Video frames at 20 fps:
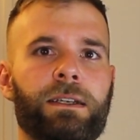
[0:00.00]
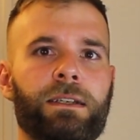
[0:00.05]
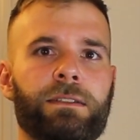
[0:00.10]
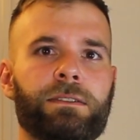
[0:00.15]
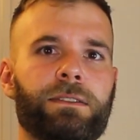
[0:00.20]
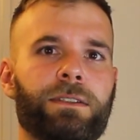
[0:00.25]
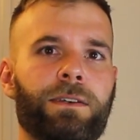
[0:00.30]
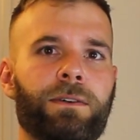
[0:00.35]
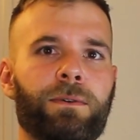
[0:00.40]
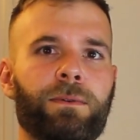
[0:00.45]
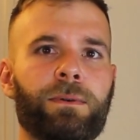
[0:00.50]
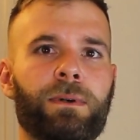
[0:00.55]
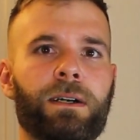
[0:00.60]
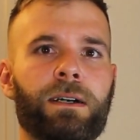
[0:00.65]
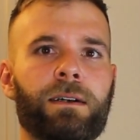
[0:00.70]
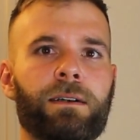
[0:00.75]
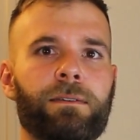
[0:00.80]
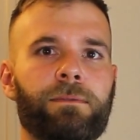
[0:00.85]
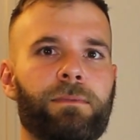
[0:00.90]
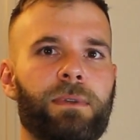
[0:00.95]

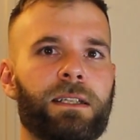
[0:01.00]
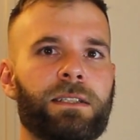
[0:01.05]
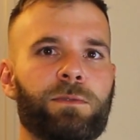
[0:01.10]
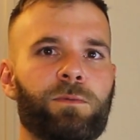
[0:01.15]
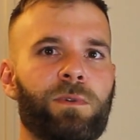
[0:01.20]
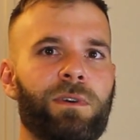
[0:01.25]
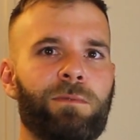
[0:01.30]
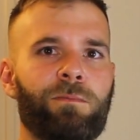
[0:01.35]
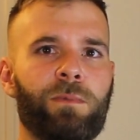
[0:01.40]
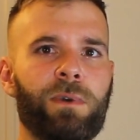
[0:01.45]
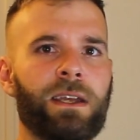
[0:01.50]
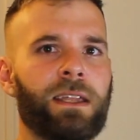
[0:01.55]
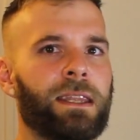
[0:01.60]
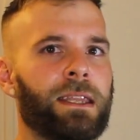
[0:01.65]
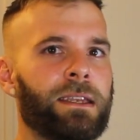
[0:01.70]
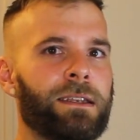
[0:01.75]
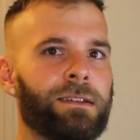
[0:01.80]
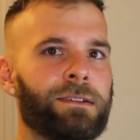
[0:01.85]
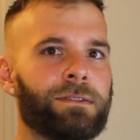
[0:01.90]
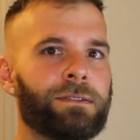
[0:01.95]
So that's one way
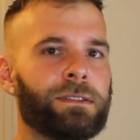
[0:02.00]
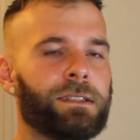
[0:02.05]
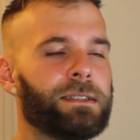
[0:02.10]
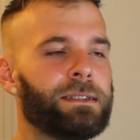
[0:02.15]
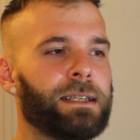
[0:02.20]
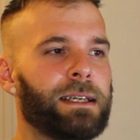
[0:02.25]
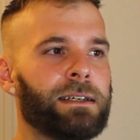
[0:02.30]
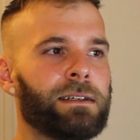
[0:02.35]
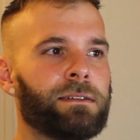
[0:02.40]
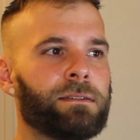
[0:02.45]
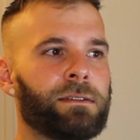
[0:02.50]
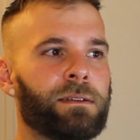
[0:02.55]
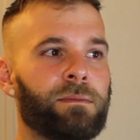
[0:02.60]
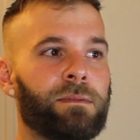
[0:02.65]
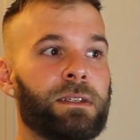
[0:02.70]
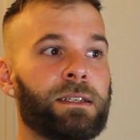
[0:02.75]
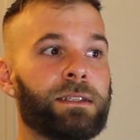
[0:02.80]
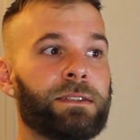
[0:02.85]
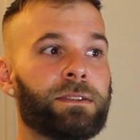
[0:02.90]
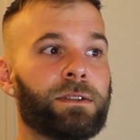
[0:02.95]
they use to tell if
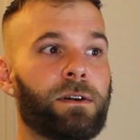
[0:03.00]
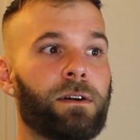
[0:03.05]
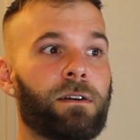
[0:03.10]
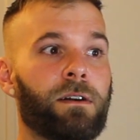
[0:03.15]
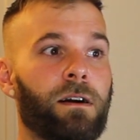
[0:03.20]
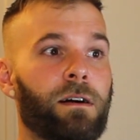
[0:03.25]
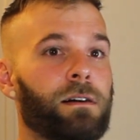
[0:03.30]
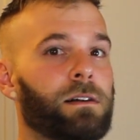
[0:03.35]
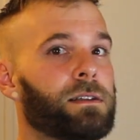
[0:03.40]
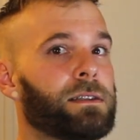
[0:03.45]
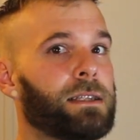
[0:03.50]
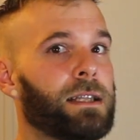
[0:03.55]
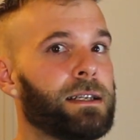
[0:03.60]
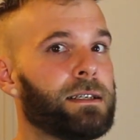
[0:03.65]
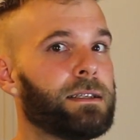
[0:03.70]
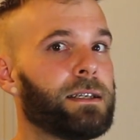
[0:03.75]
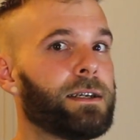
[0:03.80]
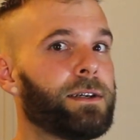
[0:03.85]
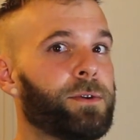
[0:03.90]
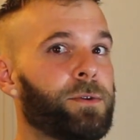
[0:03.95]
these are
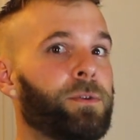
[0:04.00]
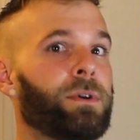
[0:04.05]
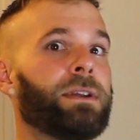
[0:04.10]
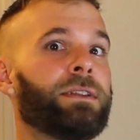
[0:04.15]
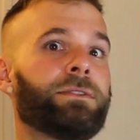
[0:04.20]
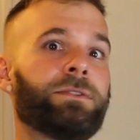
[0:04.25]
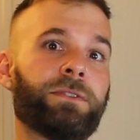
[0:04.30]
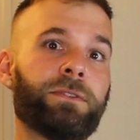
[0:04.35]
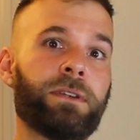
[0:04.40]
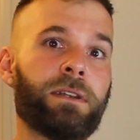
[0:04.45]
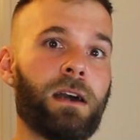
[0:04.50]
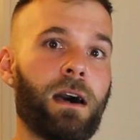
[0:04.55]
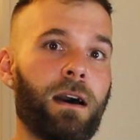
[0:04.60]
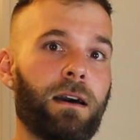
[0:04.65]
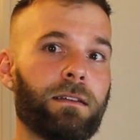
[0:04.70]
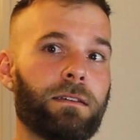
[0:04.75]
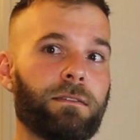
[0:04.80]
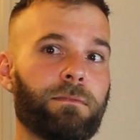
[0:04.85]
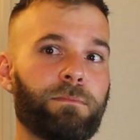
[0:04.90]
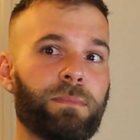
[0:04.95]
authentic coins or
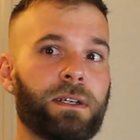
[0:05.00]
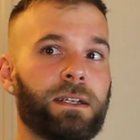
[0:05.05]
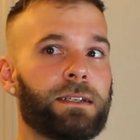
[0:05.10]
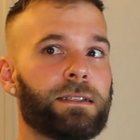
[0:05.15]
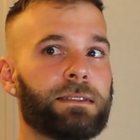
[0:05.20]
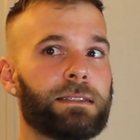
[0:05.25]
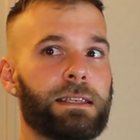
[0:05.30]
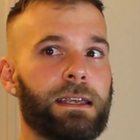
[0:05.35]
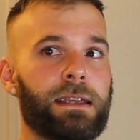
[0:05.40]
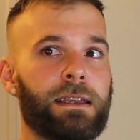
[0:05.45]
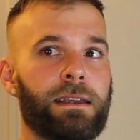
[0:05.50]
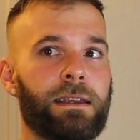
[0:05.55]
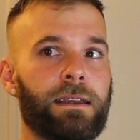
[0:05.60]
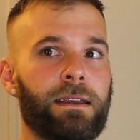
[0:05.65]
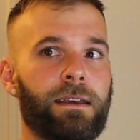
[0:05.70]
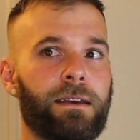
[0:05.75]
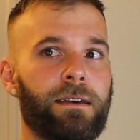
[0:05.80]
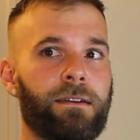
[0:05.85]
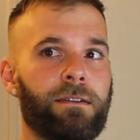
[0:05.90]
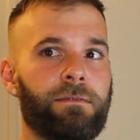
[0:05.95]
not, because they
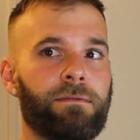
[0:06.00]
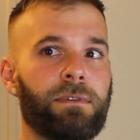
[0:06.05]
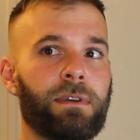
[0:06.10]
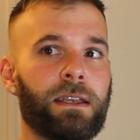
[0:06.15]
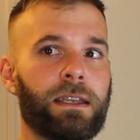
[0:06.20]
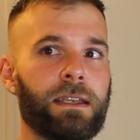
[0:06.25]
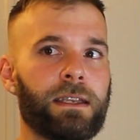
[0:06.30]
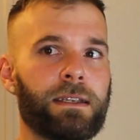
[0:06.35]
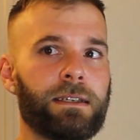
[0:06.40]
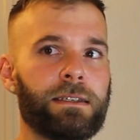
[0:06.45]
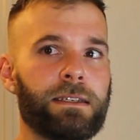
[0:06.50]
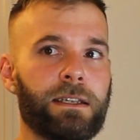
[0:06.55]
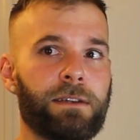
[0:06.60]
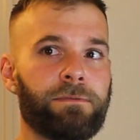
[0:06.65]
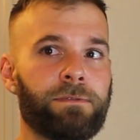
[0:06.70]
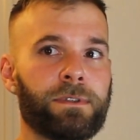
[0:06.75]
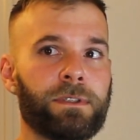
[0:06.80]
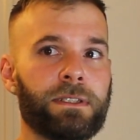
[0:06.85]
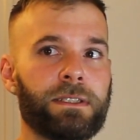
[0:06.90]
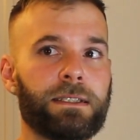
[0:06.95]
have a
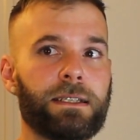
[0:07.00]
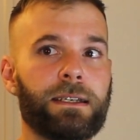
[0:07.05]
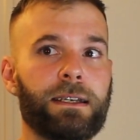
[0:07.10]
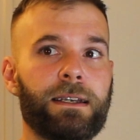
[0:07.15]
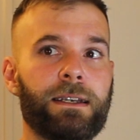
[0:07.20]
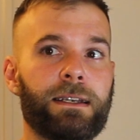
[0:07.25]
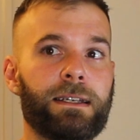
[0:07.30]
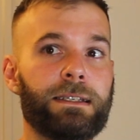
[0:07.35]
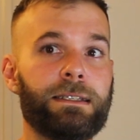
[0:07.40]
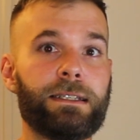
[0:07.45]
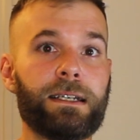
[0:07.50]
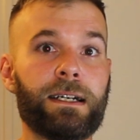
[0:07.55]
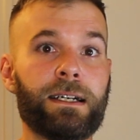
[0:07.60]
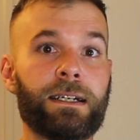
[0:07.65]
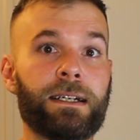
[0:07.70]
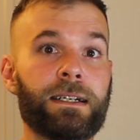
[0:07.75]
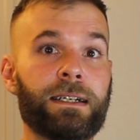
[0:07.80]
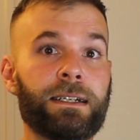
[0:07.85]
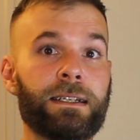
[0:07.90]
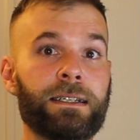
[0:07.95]
different
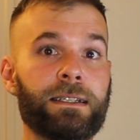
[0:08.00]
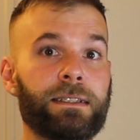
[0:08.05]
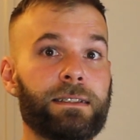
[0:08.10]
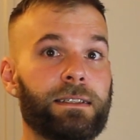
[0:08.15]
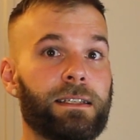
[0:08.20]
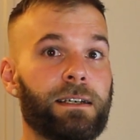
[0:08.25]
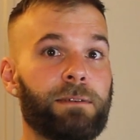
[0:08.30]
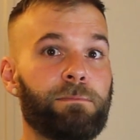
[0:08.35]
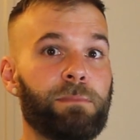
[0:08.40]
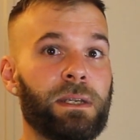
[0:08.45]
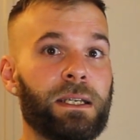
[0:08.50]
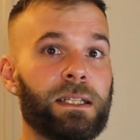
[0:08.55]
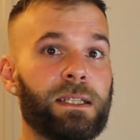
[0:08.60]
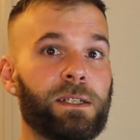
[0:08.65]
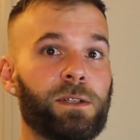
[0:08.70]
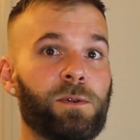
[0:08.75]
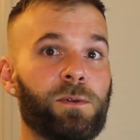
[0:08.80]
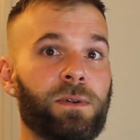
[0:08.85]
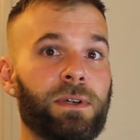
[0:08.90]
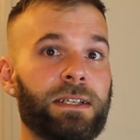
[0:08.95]
die that made the
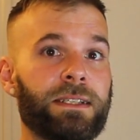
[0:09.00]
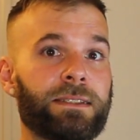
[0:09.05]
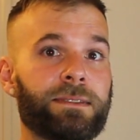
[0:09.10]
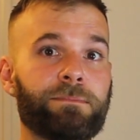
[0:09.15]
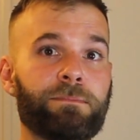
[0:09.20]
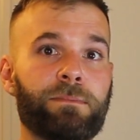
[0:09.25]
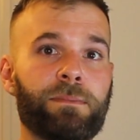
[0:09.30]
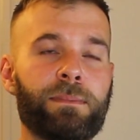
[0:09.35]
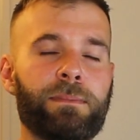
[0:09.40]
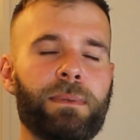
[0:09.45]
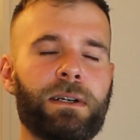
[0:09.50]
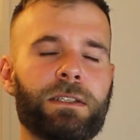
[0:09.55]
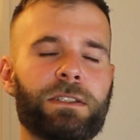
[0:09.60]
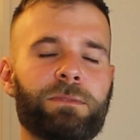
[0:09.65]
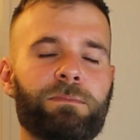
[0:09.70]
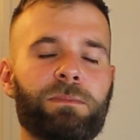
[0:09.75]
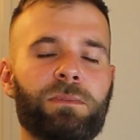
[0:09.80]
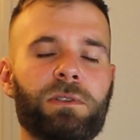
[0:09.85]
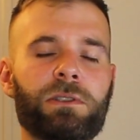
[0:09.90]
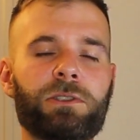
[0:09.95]
coins
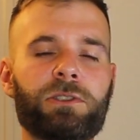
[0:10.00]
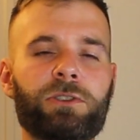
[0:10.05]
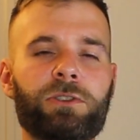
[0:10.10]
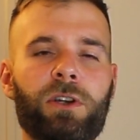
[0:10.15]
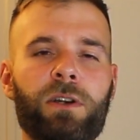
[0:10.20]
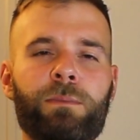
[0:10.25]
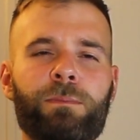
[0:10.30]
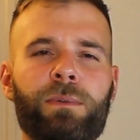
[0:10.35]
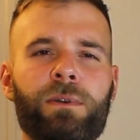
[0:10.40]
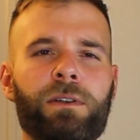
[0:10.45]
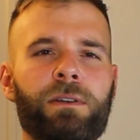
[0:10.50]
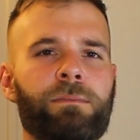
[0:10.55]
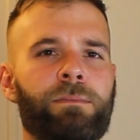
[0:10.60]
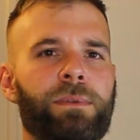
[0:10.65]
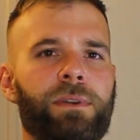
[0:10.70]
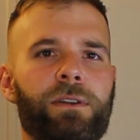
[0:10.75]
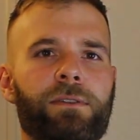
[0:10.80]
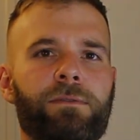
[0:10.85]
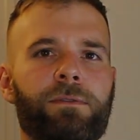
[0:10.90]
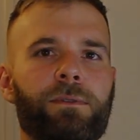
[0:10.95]
much more sharper and
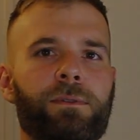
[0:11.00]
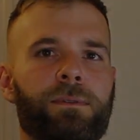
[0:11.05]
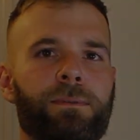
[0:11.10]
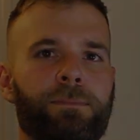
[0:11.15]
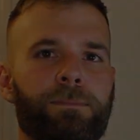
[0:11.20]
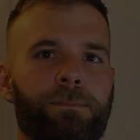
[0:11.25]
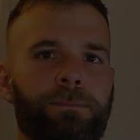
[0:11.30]
beautiful.